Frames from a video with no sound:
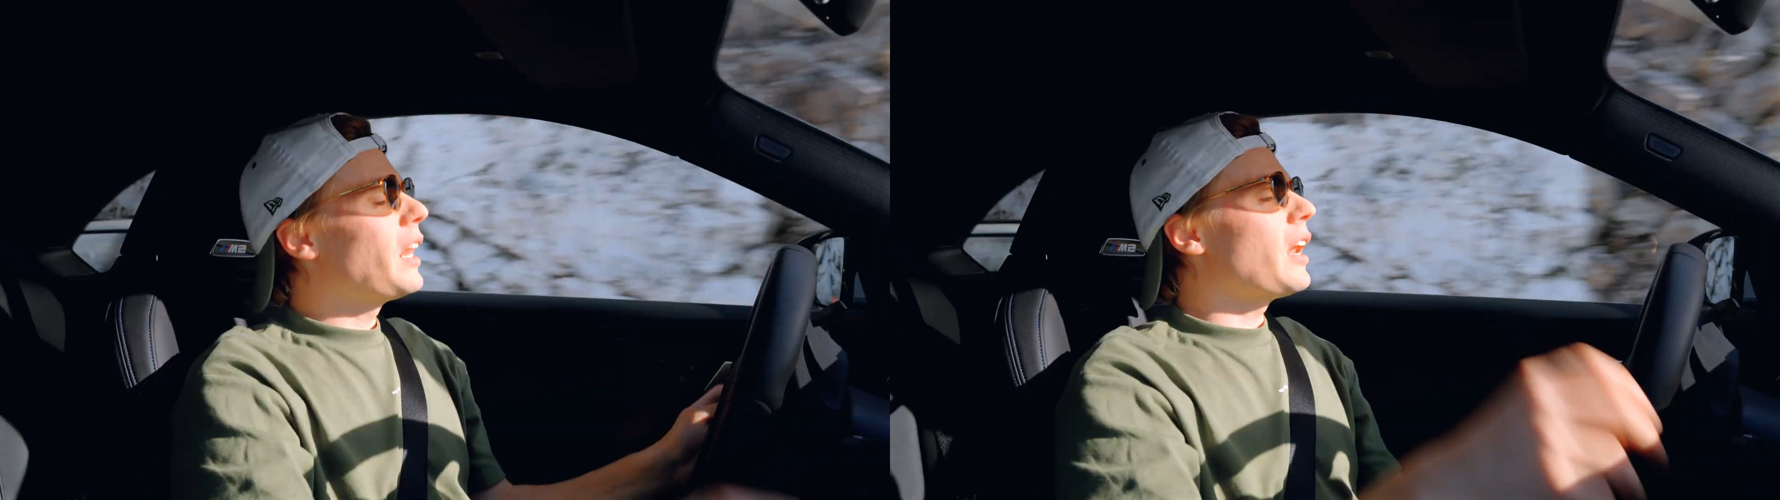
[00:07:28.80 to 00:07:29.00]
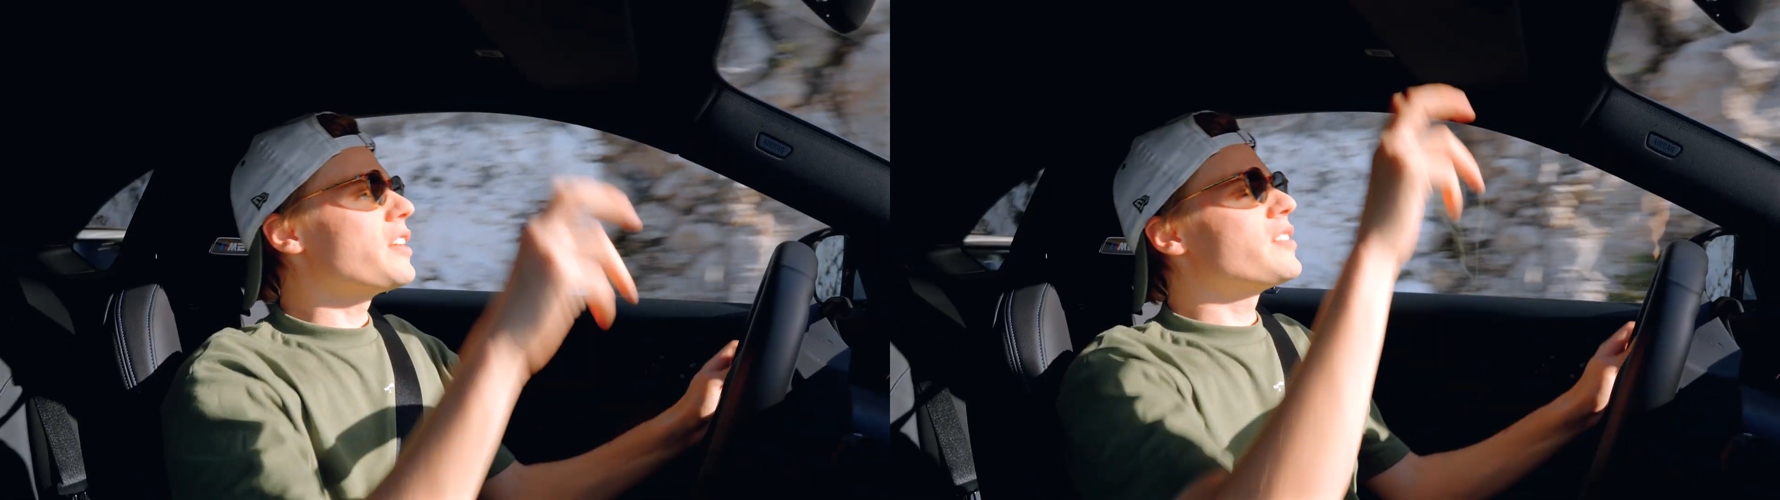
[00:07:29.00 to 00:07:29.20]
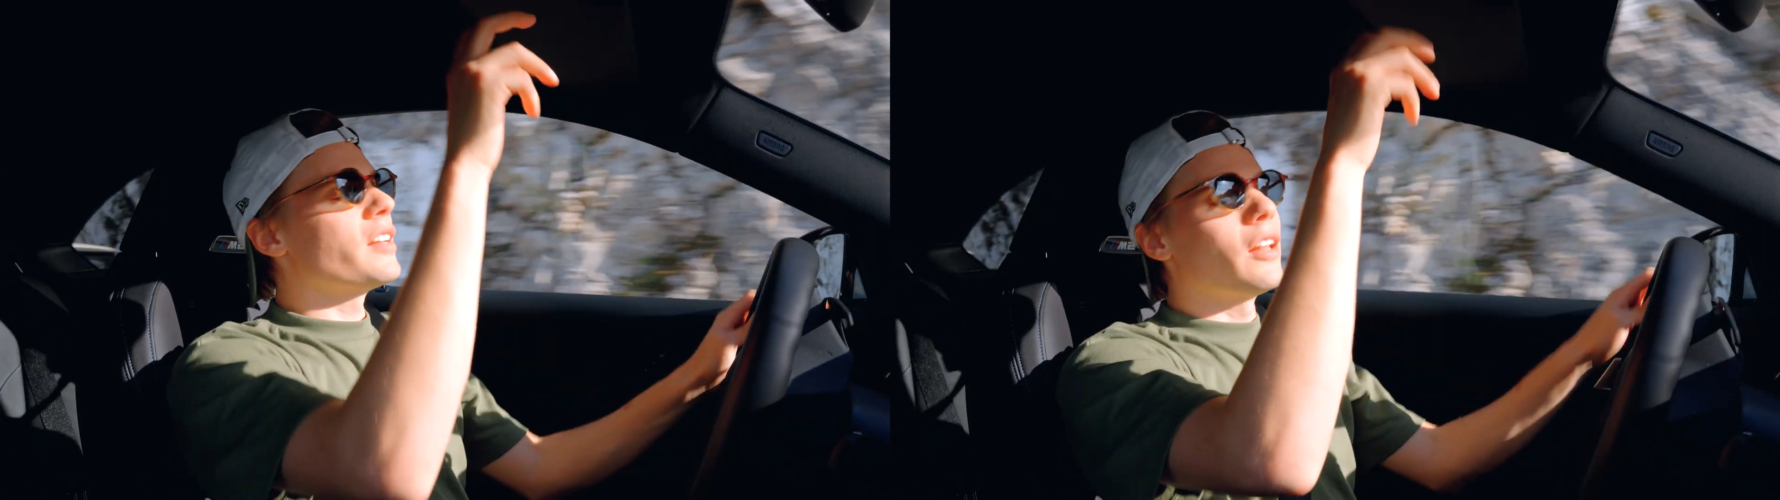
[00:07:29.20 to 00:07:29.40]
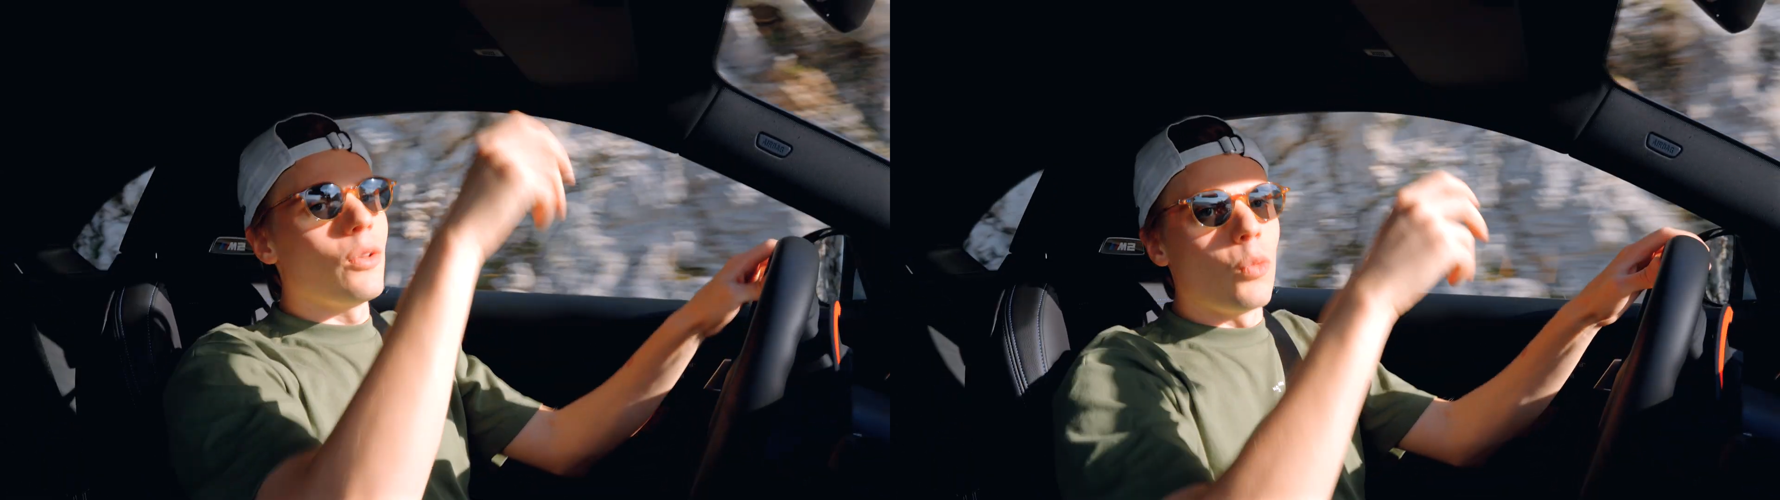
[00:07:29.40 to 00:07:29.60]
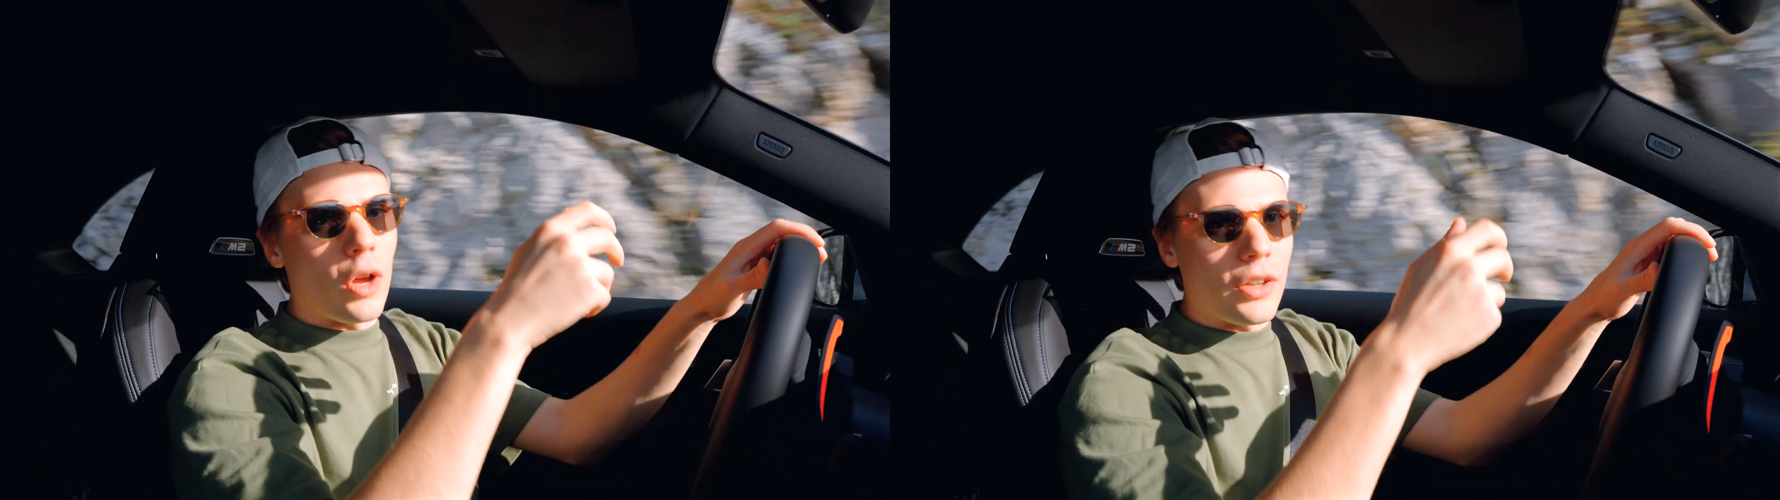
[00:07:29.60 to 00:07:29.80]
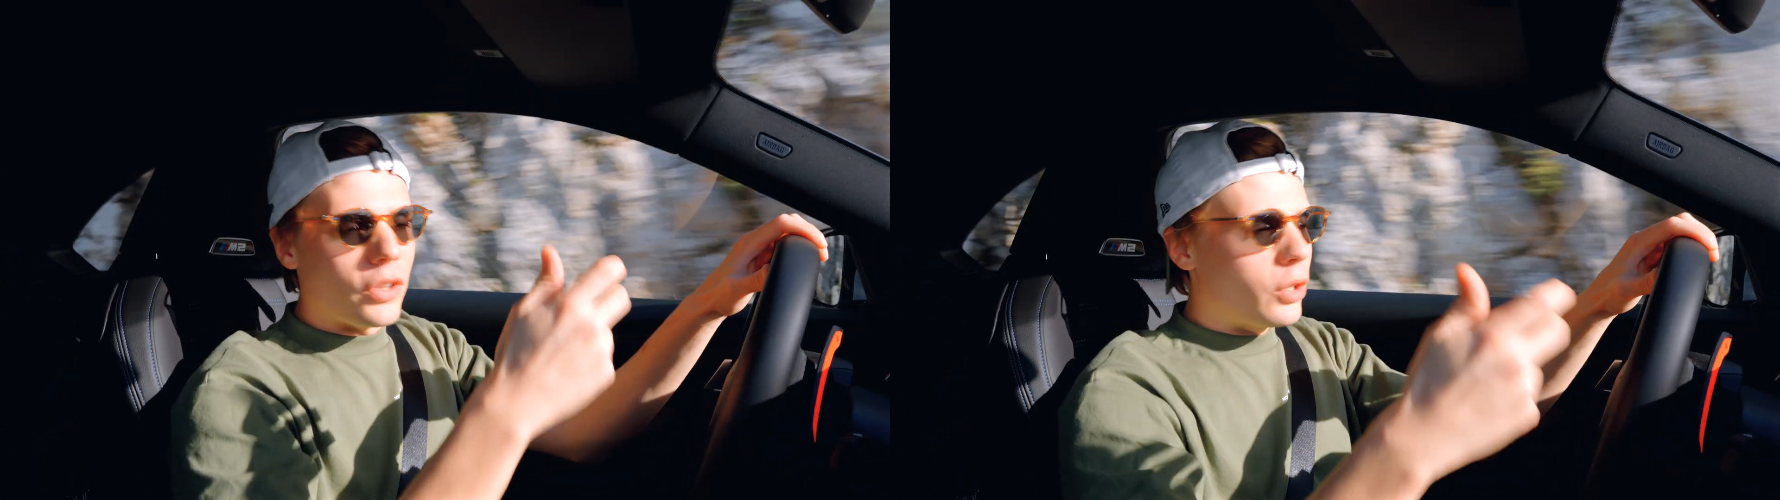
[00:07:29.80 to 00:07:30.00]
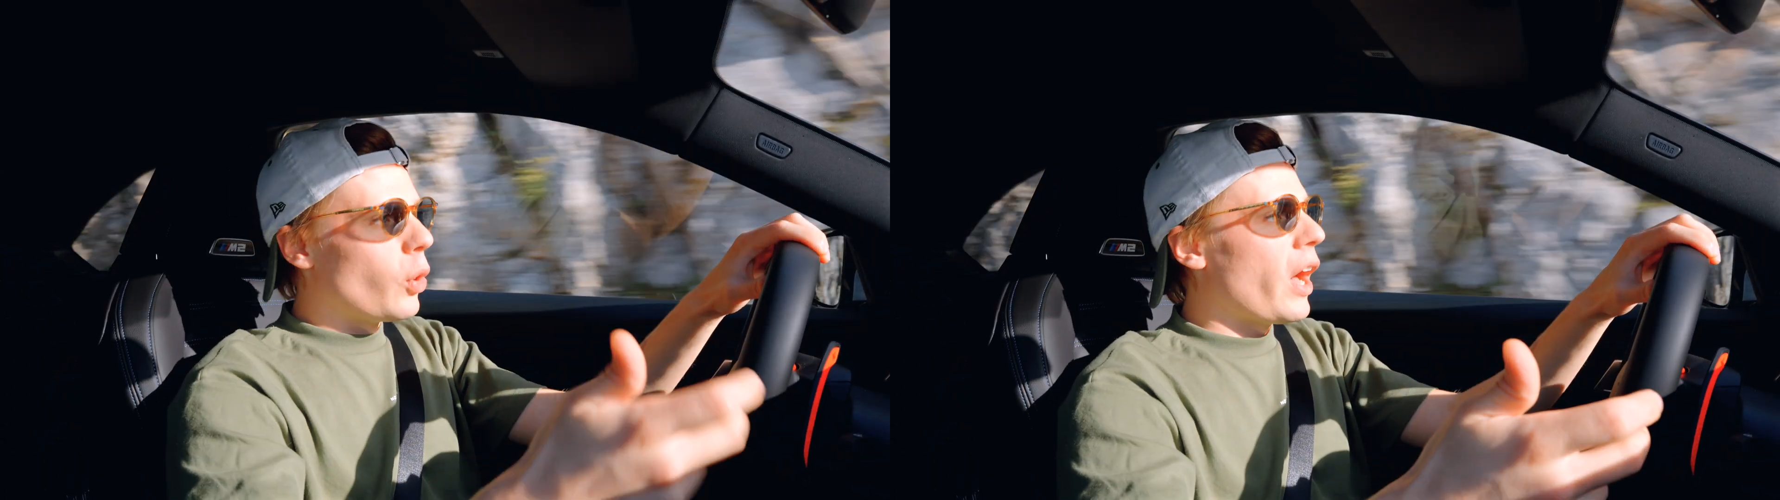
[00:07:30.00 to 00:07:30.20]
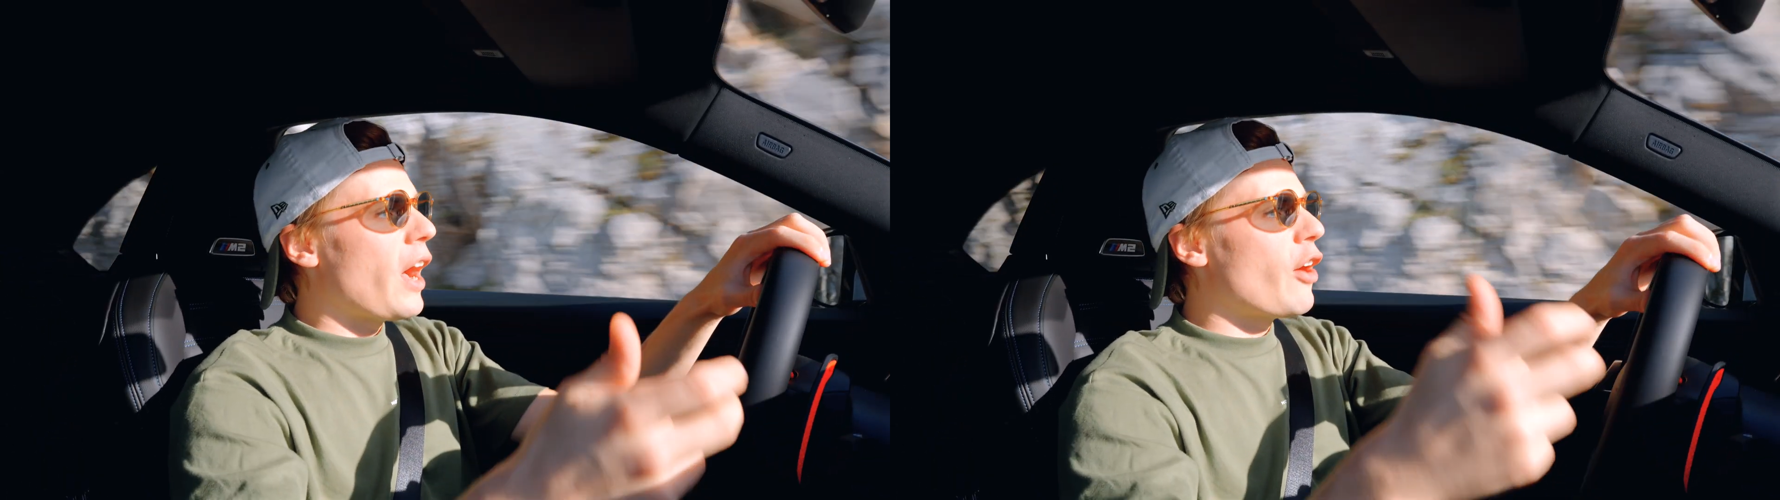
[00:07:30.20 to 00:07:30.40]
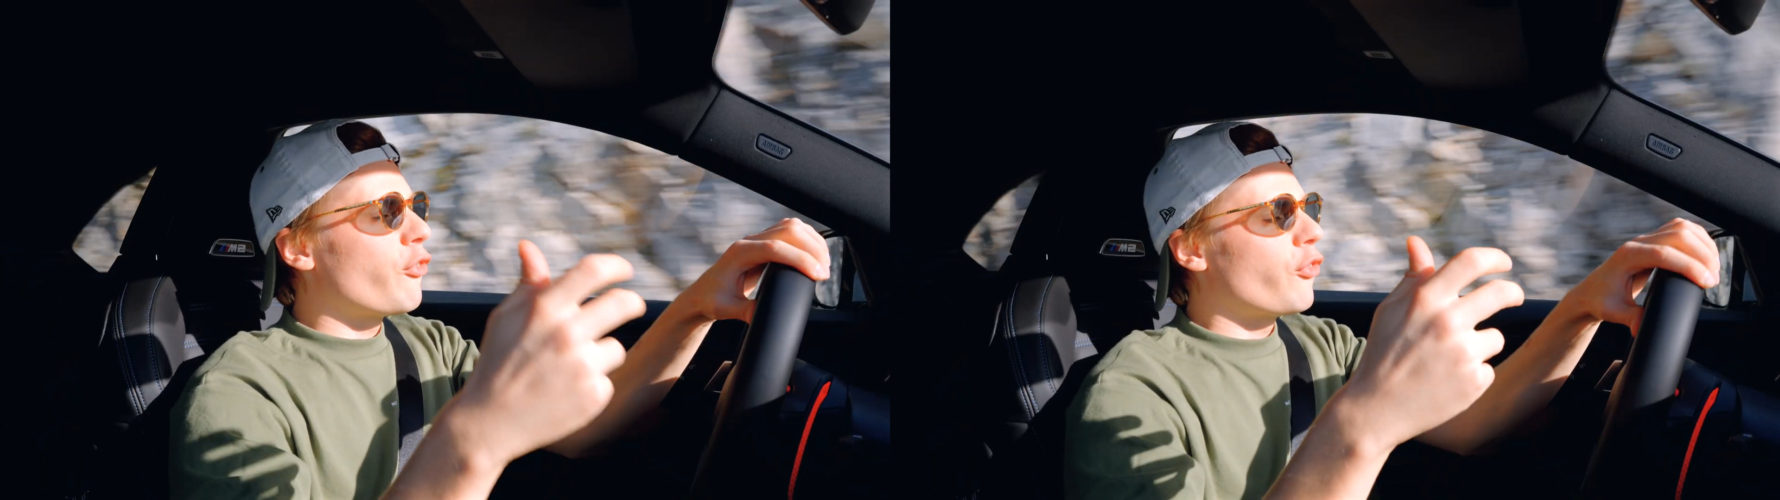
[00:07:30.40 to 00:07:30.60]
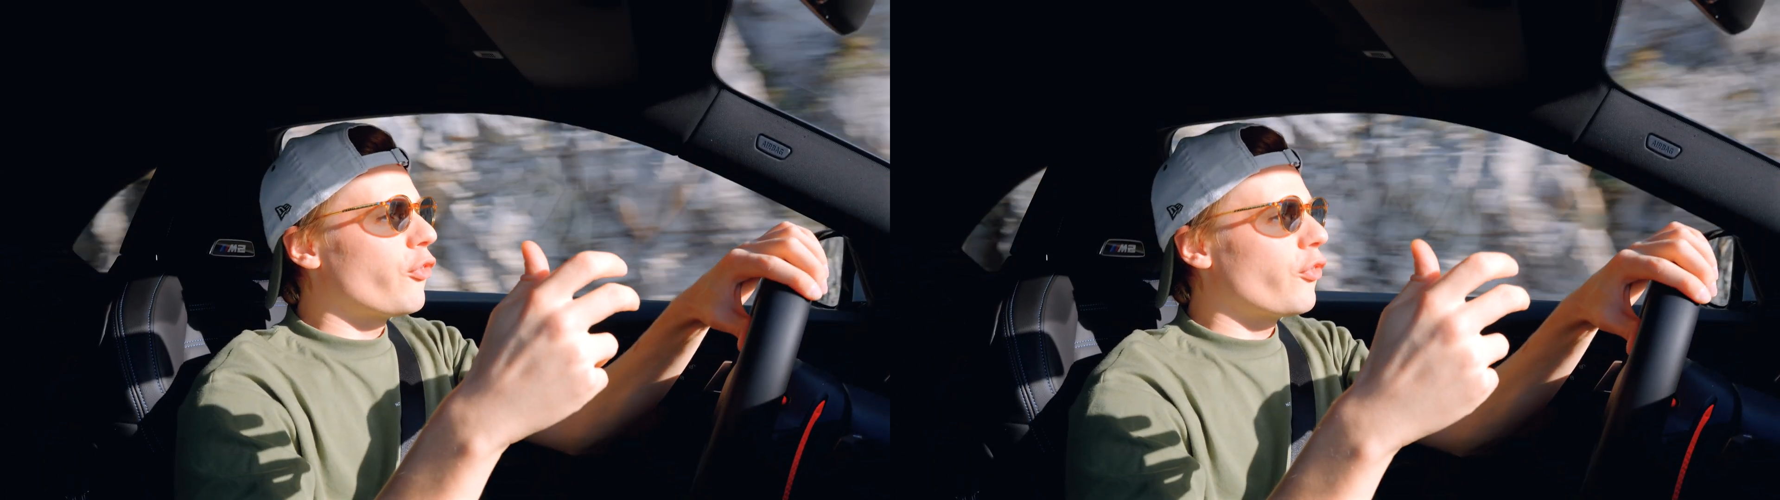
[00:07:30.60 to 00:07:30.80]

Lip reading: then I still want to have